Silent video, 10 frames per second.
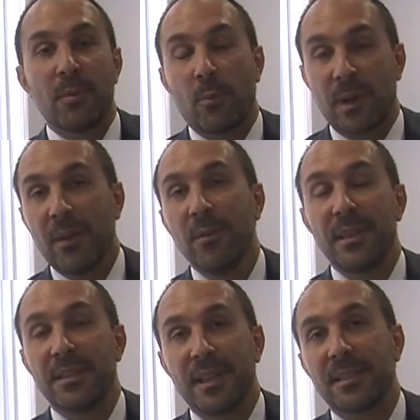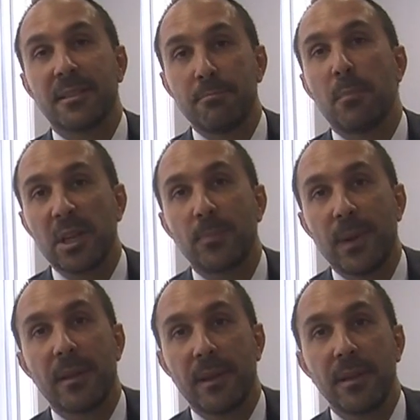Well, recovery these days is much
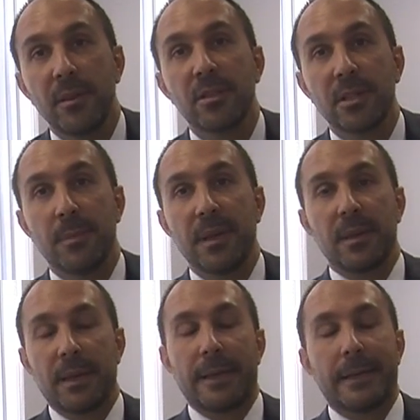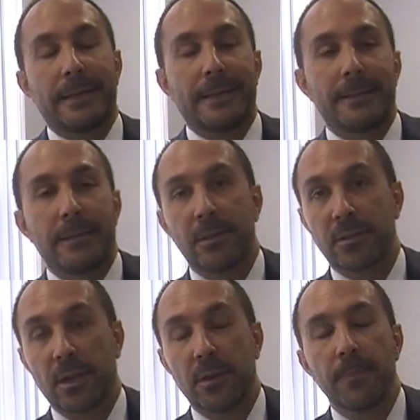better than it used to be
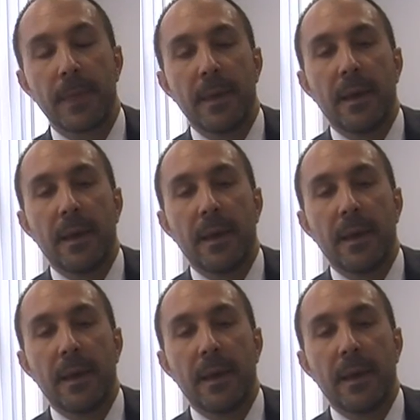years ago.